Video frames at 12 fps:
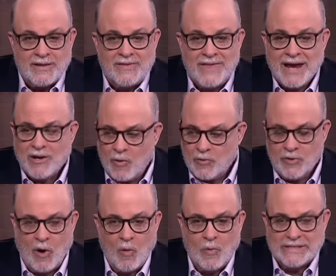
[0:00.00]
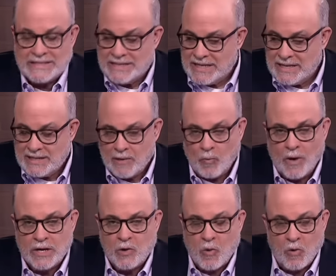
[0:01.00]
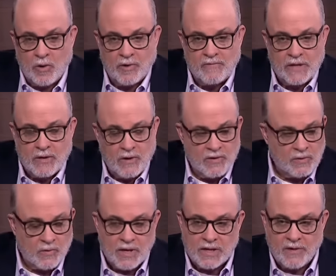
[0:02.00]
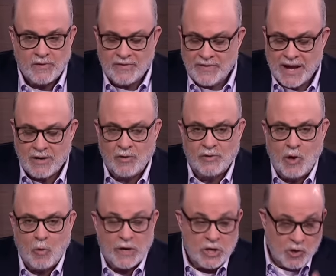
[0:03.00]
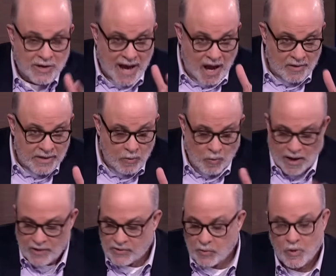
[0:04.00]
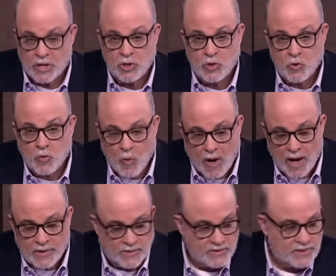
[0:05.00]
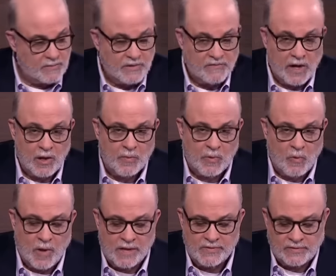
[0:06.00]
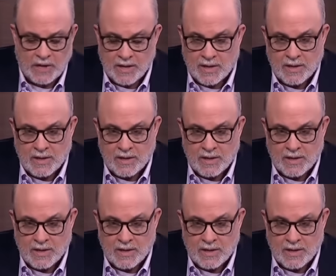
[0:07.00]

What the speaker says: They don't know what's needed in one corner of the earth or another. They don't know what your county wants or what you want or some developer wants.